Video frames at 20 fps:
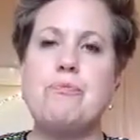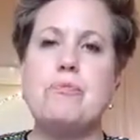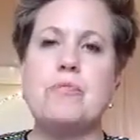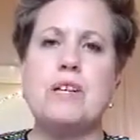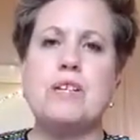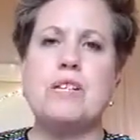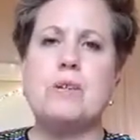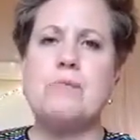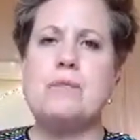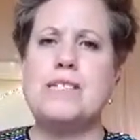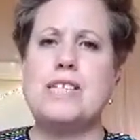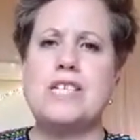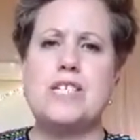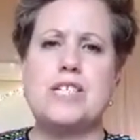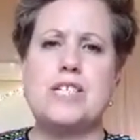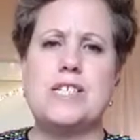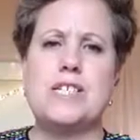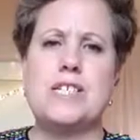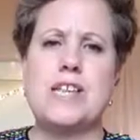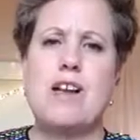
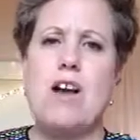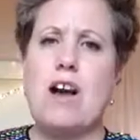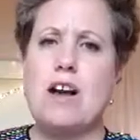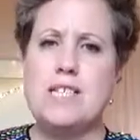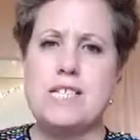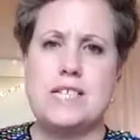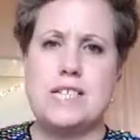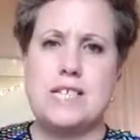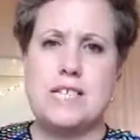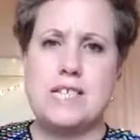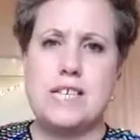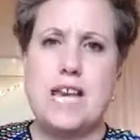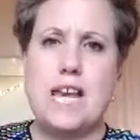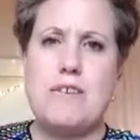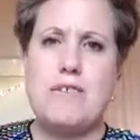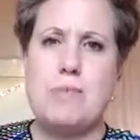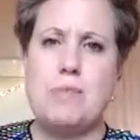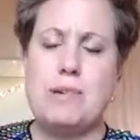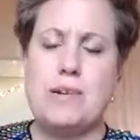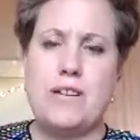musicians, the artist,
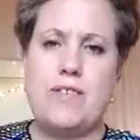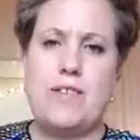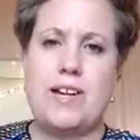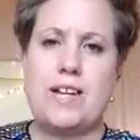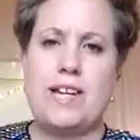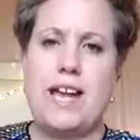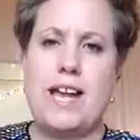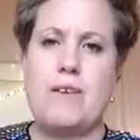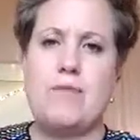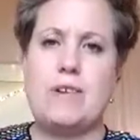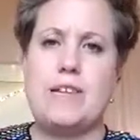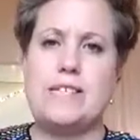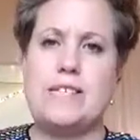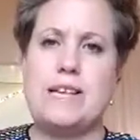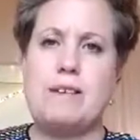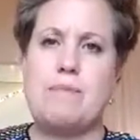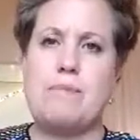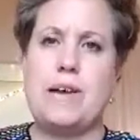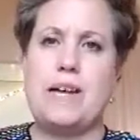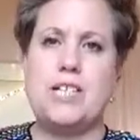everybody that carries
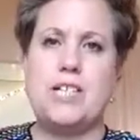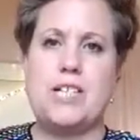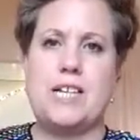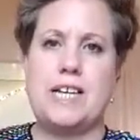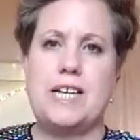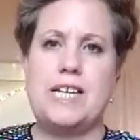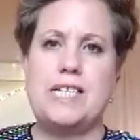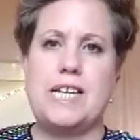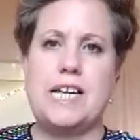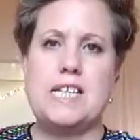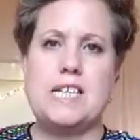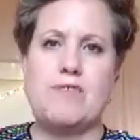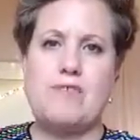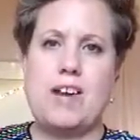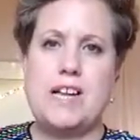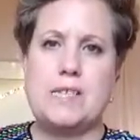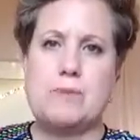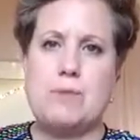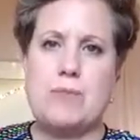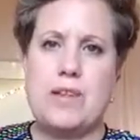that magic and
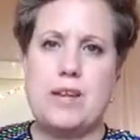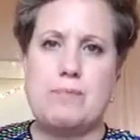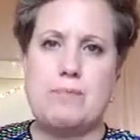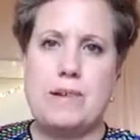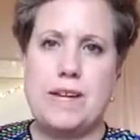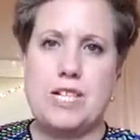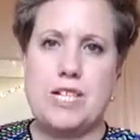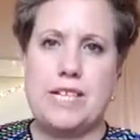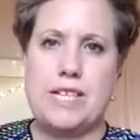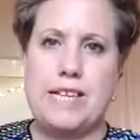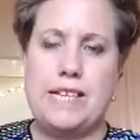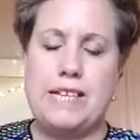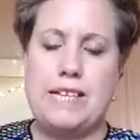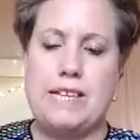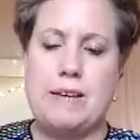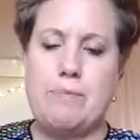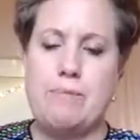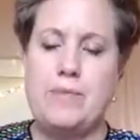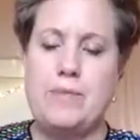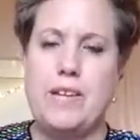identifies with that magic in
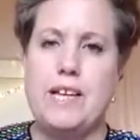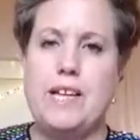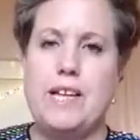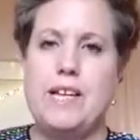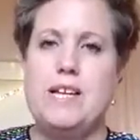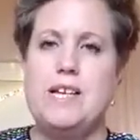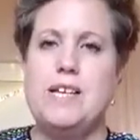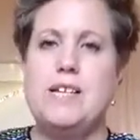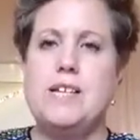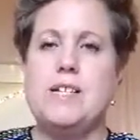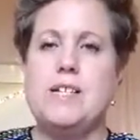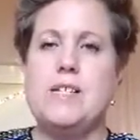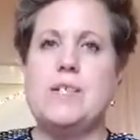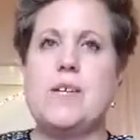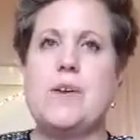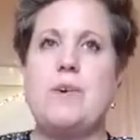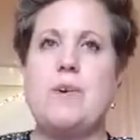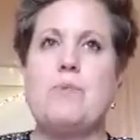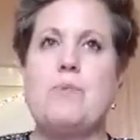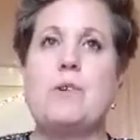them.
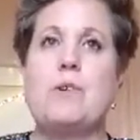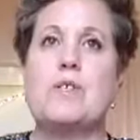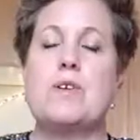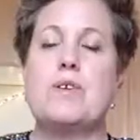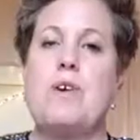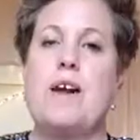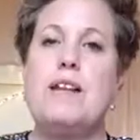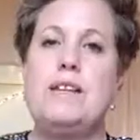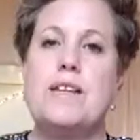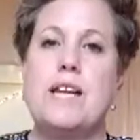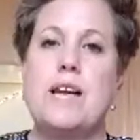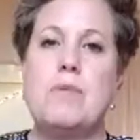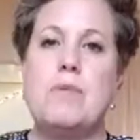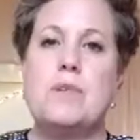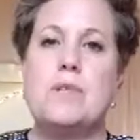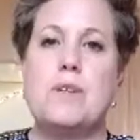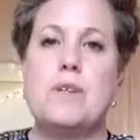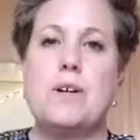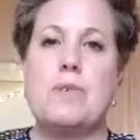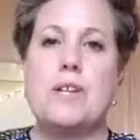So it was great that I
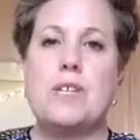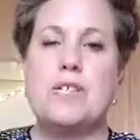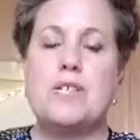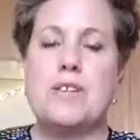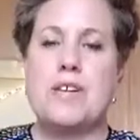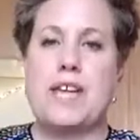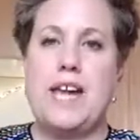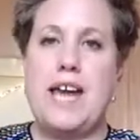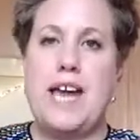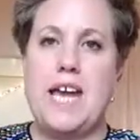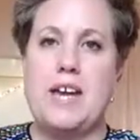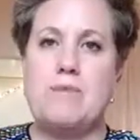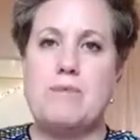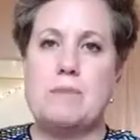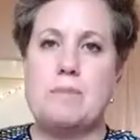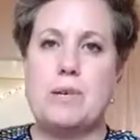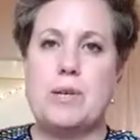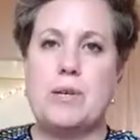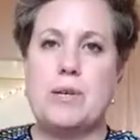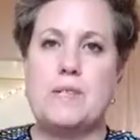was going to the caves,
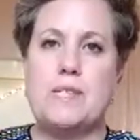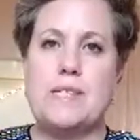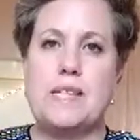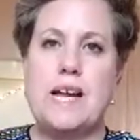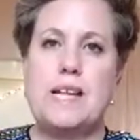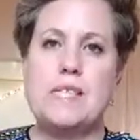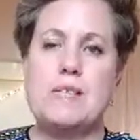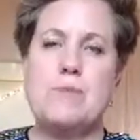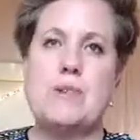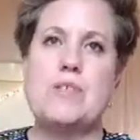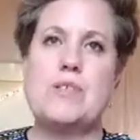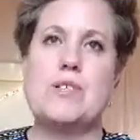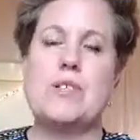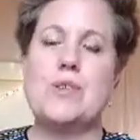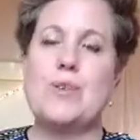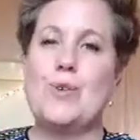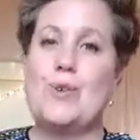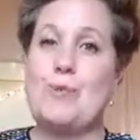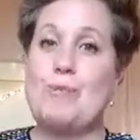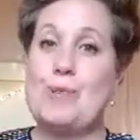because that's where the
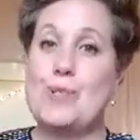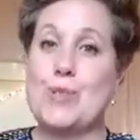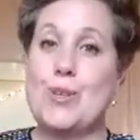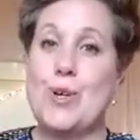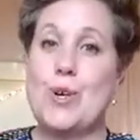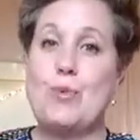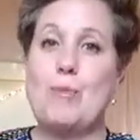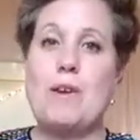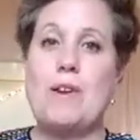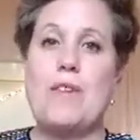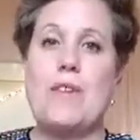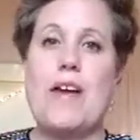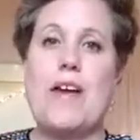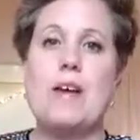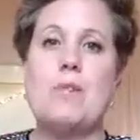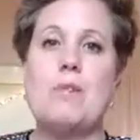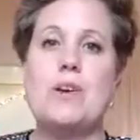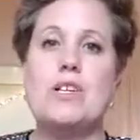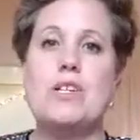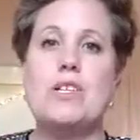Sangomas go when
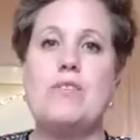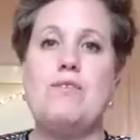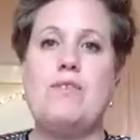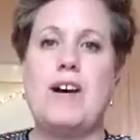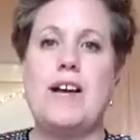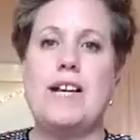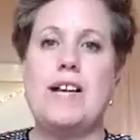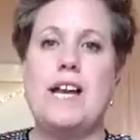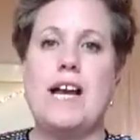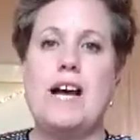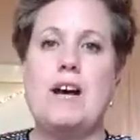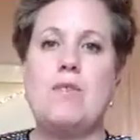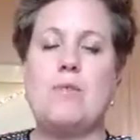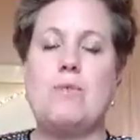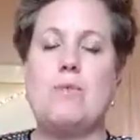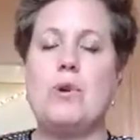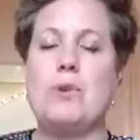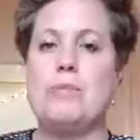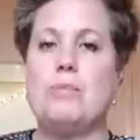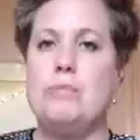they want to find out
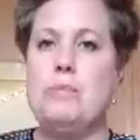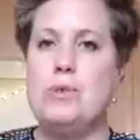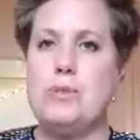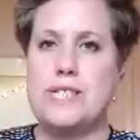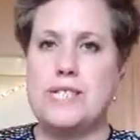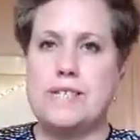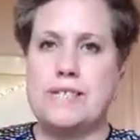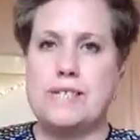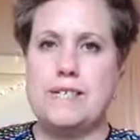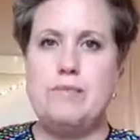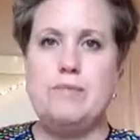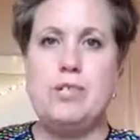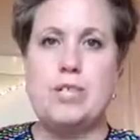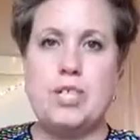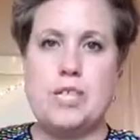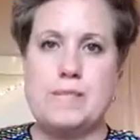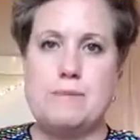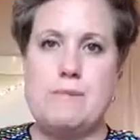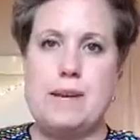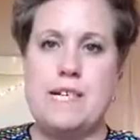what muti, which
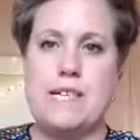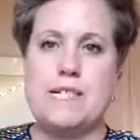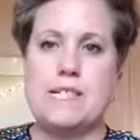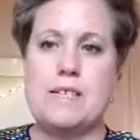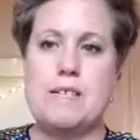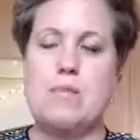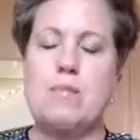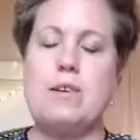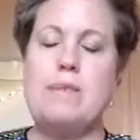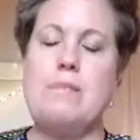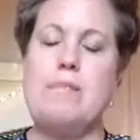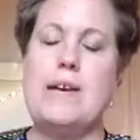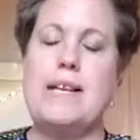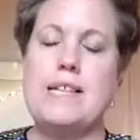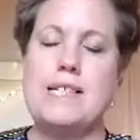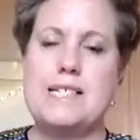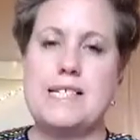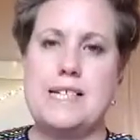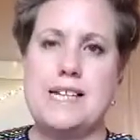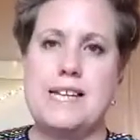is medicine, what
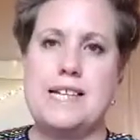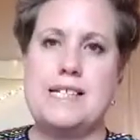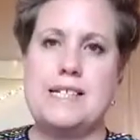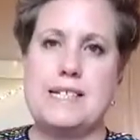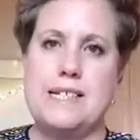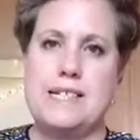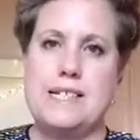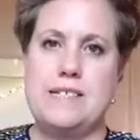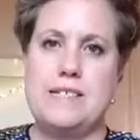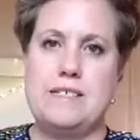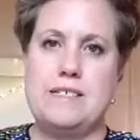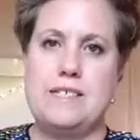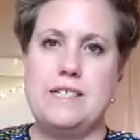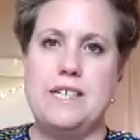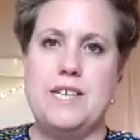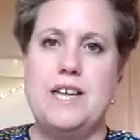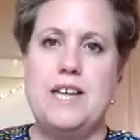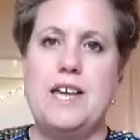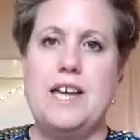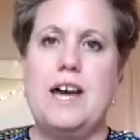medicine is needed
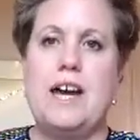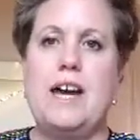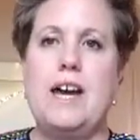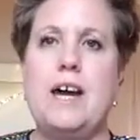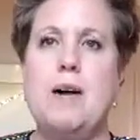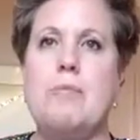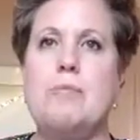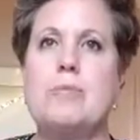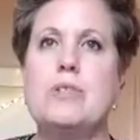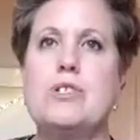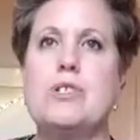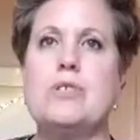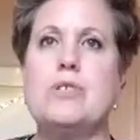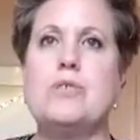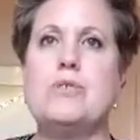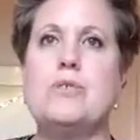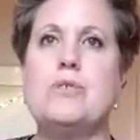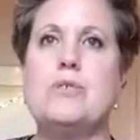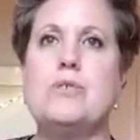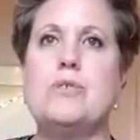
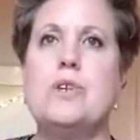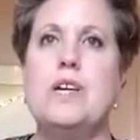to